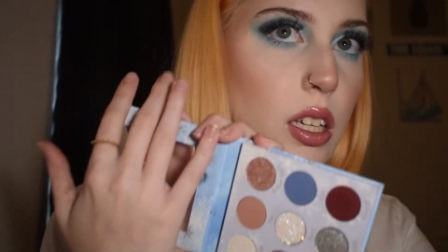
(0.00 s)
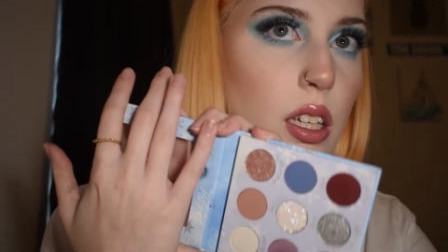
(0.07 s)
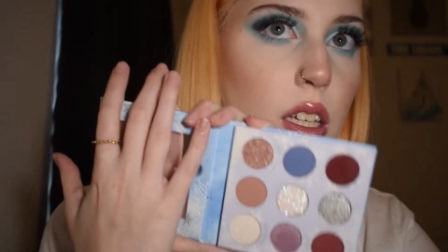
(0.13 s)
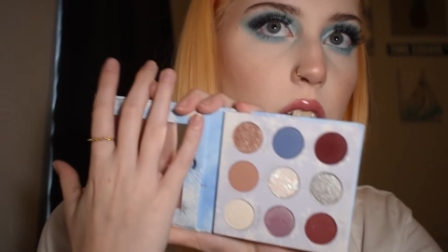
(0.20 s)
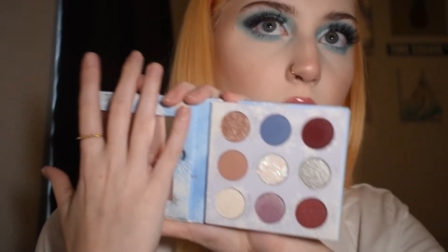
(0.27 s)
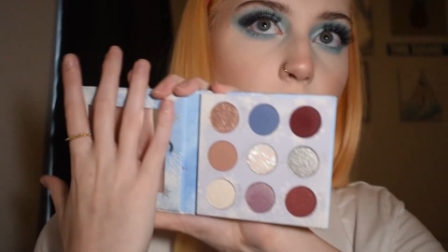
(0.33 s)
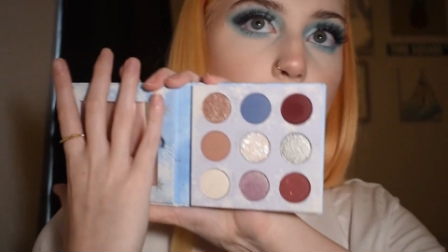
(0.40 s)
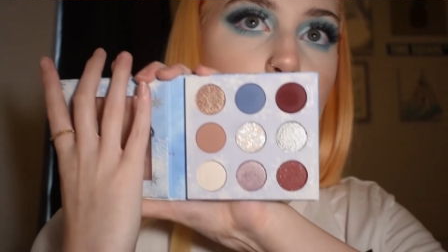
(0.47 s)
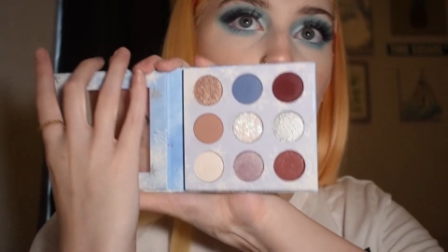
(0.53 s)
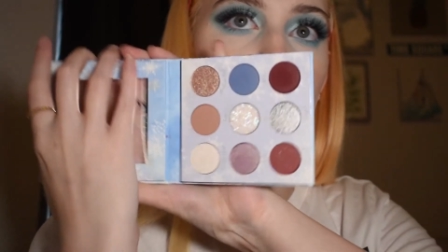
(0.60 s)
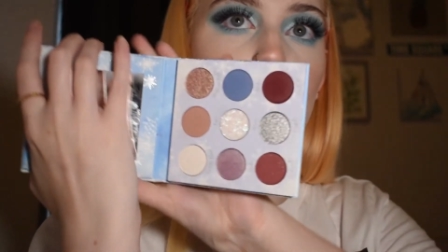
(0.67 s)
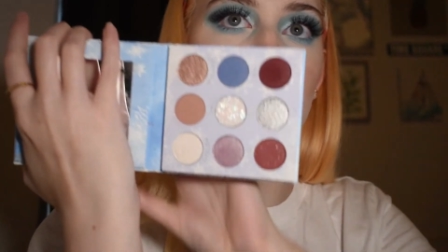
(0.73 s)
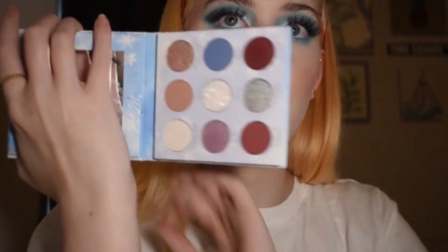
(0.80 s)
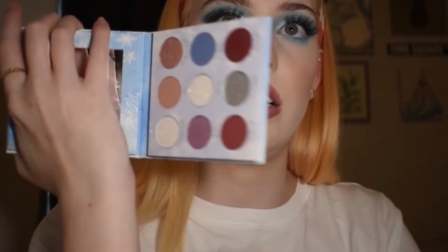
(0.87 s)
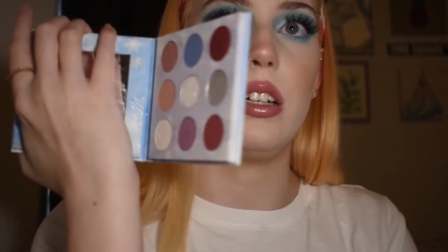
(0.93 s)

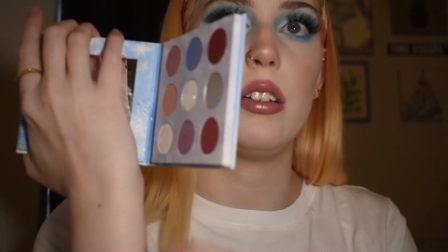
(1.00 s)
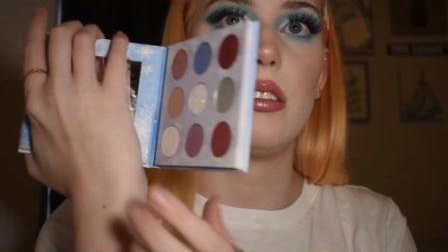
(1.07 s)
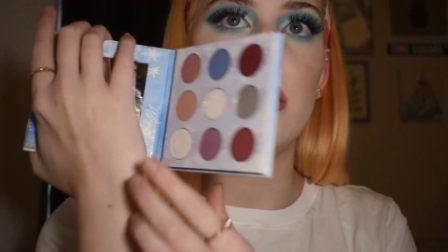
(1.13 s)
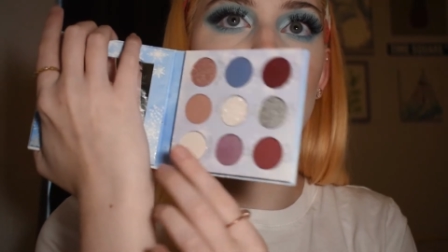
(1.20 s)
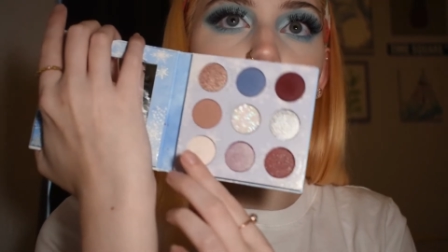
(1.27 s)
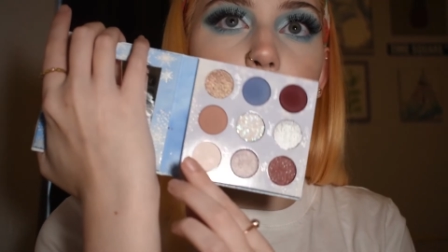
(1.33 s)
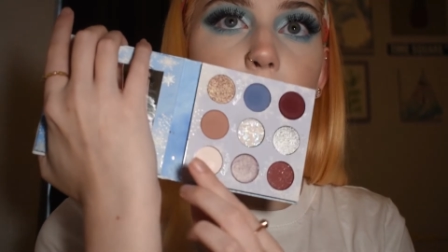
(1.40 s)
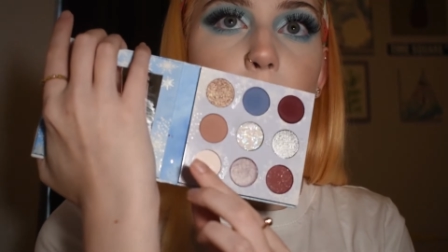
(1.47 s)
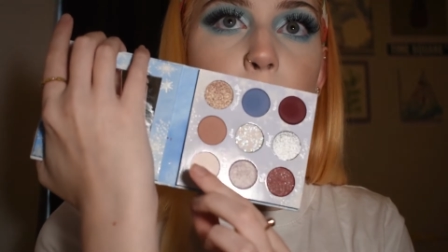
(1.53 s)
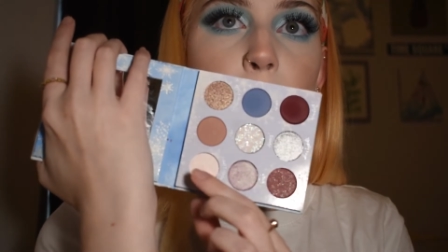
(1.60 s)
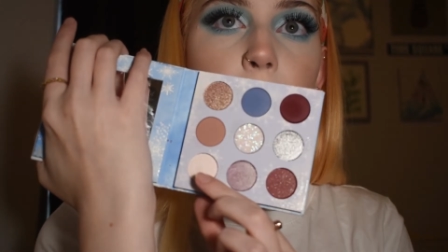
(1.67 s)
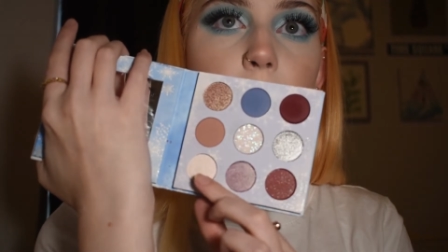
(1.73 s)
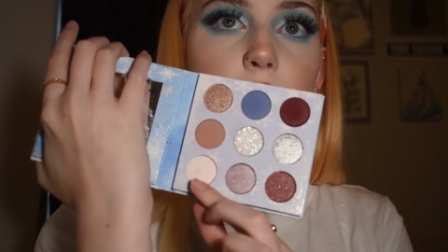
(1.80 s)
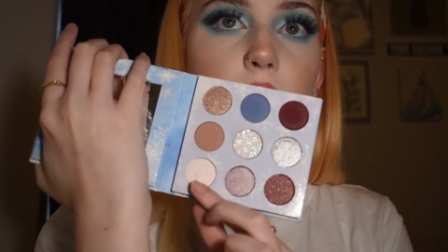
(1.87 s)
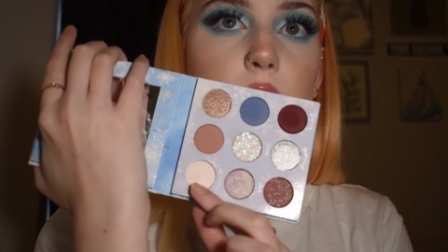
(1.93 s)
here. Sorry if I
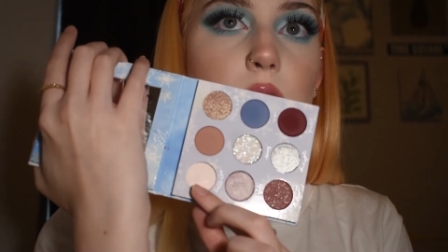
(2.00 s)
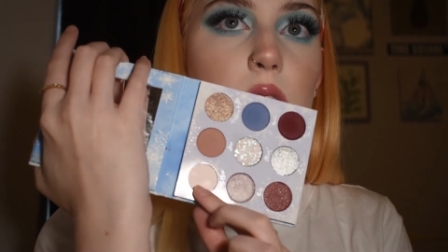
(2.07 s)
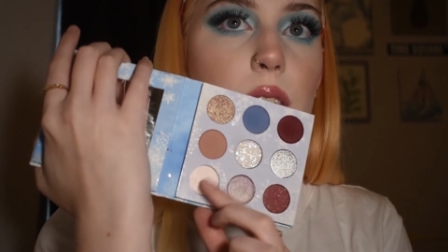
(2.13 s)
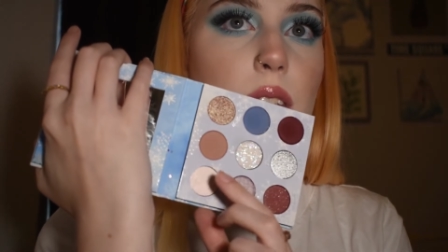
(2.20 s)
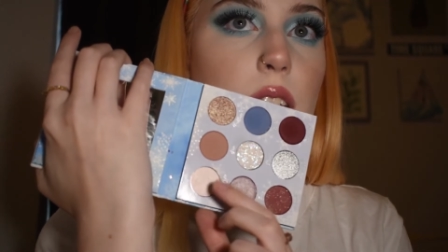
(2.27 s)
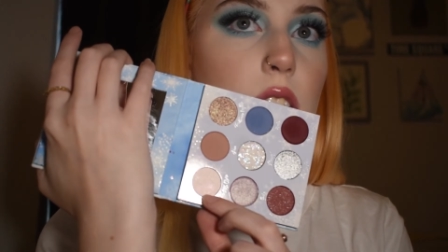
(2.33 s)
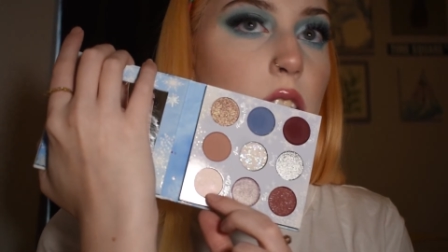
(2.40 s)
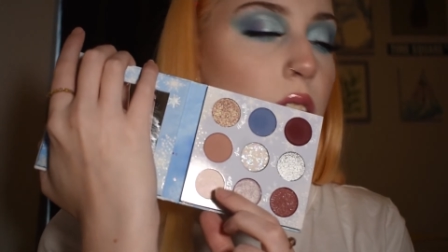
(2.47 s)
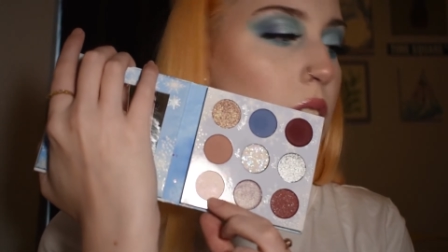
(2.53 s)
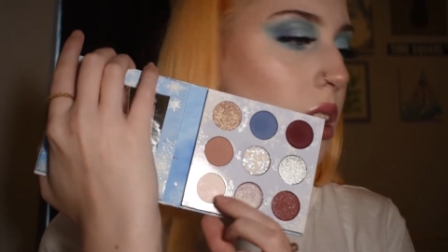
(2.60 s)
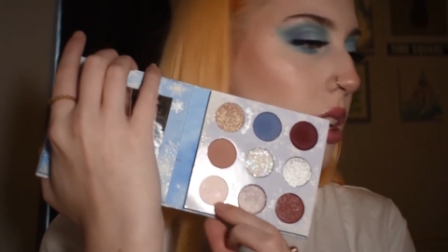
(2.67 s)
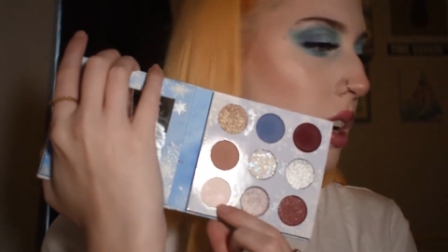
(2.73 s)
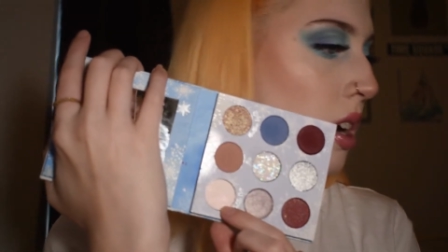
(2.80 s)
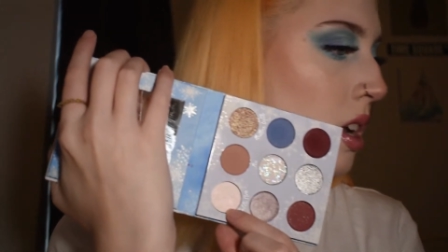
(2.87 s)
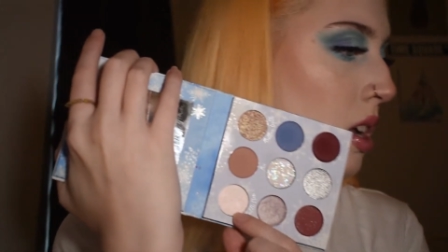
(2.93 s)
blinded you, this shade
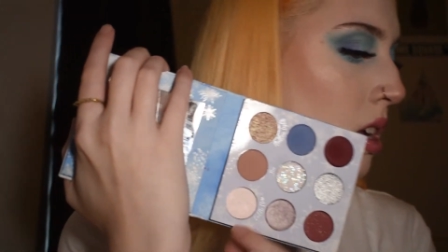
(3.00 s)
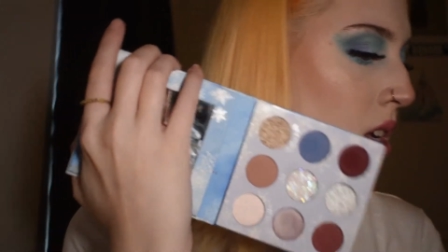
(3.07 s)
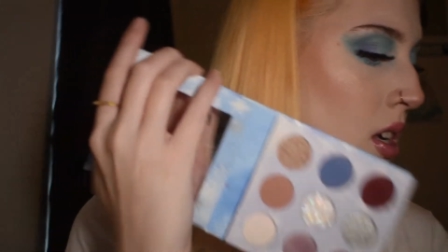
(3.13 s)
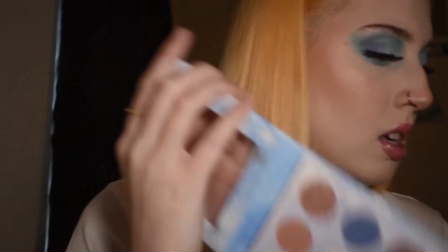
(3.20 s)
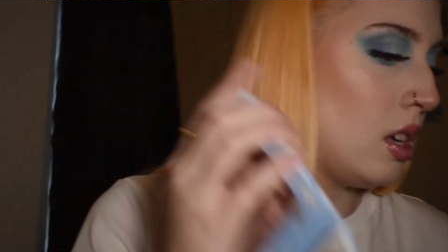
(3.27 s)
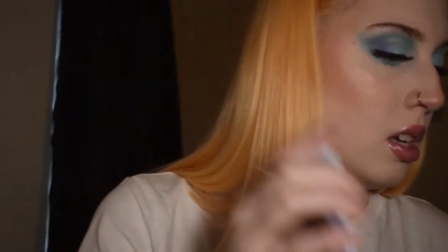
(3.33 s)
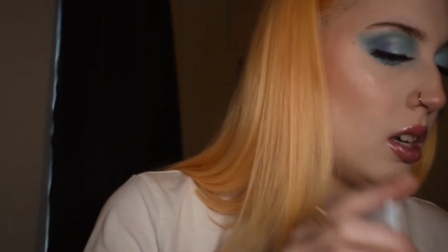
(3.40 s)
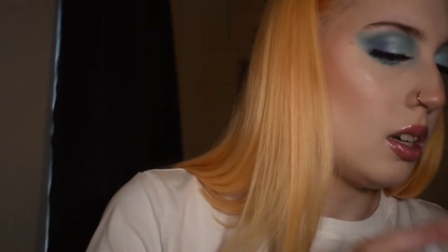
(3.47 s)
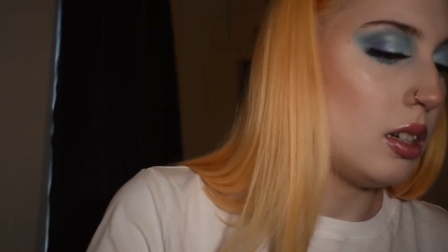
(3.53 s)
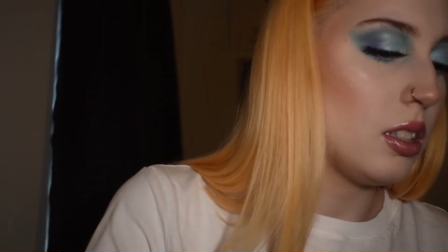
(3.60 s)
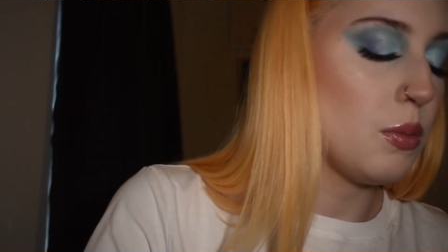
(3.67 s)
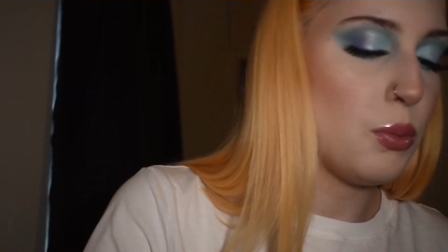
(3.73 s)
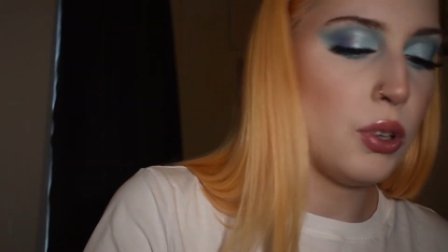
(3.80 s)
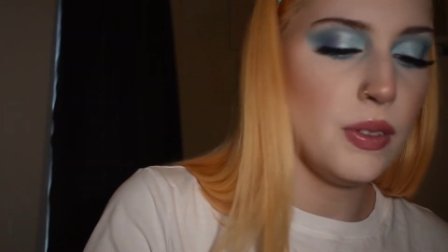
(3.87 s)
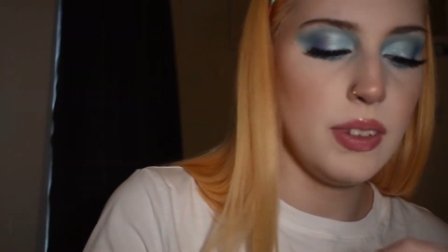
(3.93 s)
here. It's
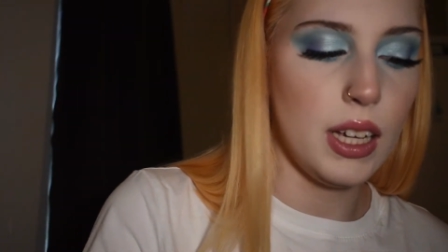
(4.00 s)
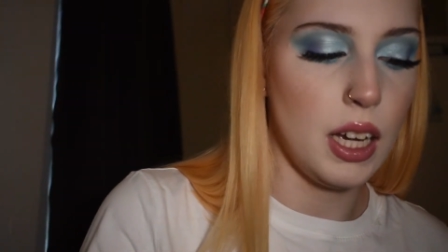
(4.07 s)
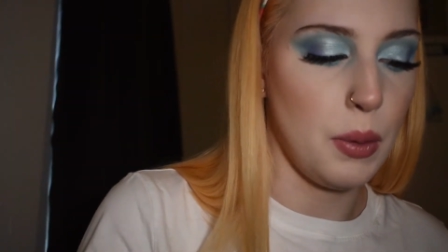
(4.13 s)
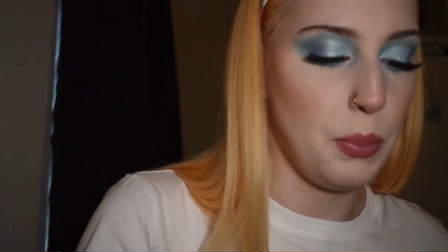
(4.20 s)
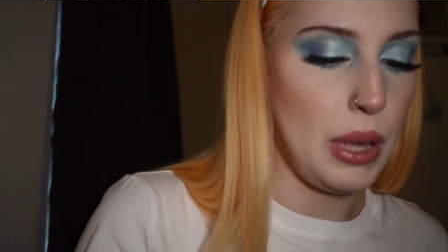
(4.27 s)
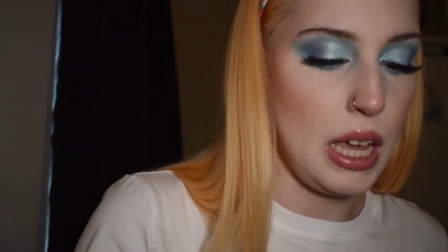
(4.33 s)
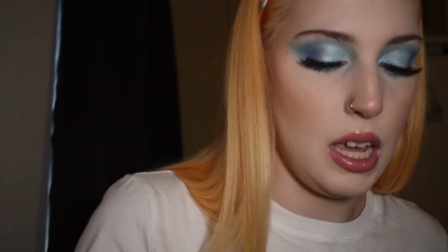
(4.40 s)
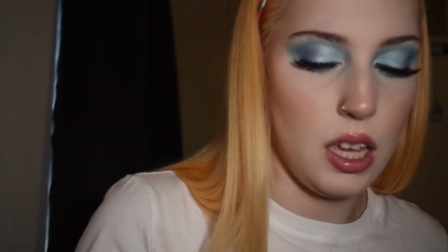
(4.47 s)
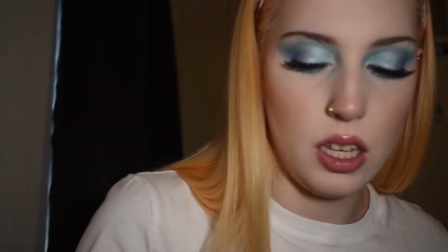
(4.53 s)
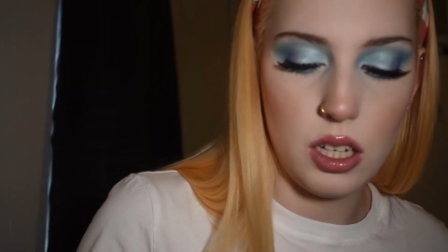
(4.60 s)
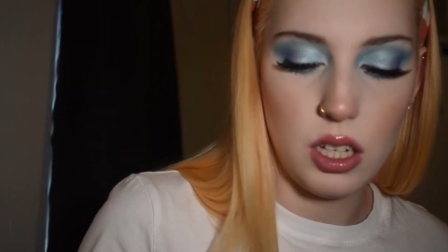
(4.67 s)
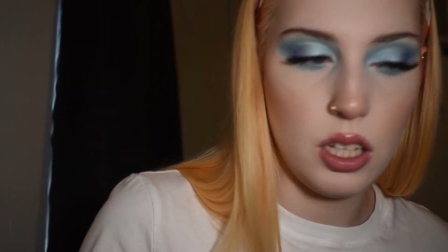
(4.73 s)
more of like a pink